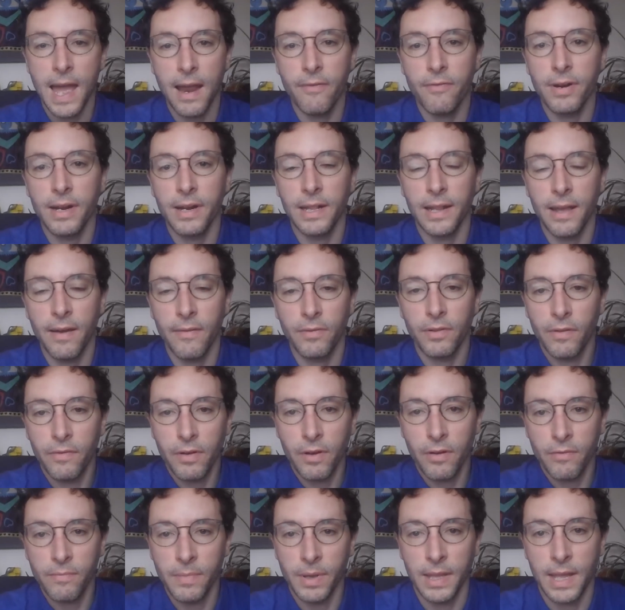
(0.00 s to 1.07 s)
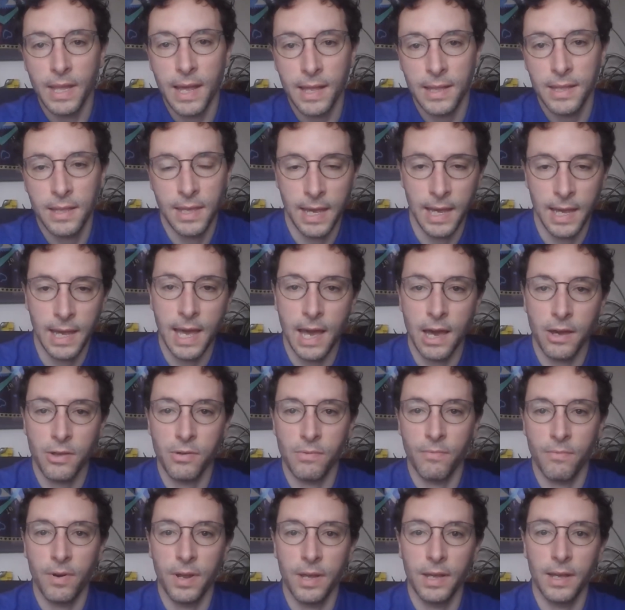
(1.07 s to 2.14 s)
Every level of government has to take
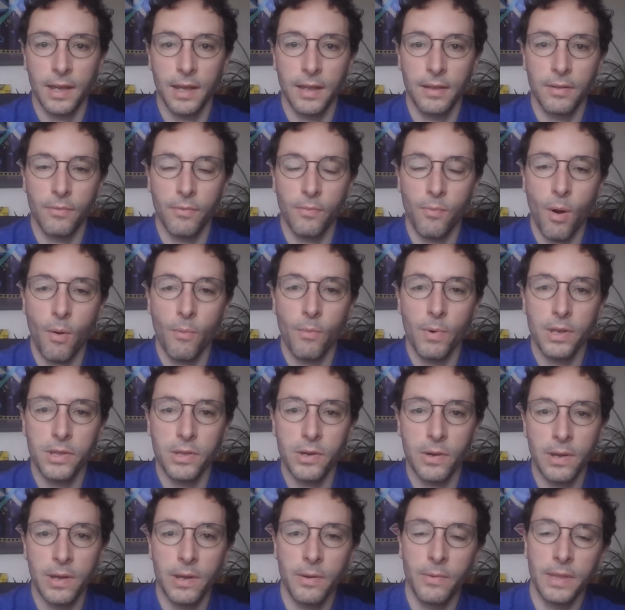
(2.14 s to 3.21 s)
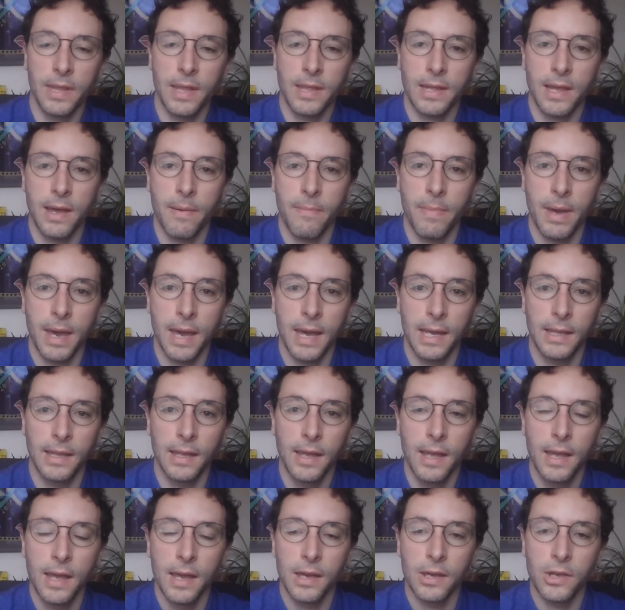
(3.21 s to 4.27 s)
action, right? And what we're doing with this
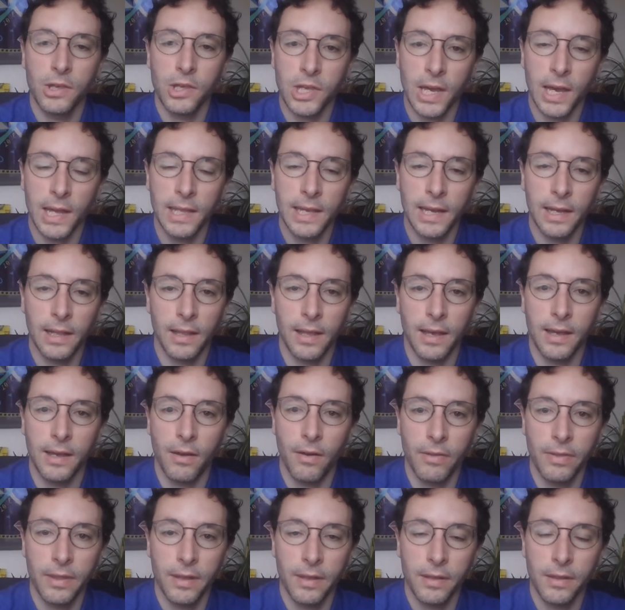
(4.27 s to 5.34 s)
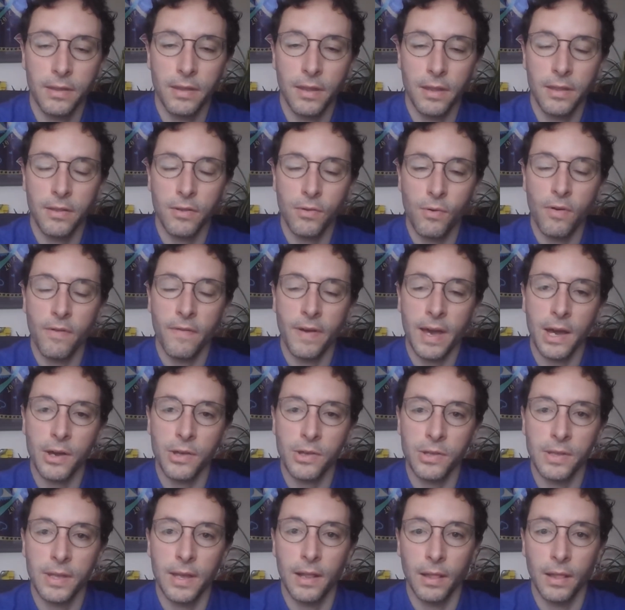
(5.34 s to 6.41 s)
campaign is shining a light on the sort of action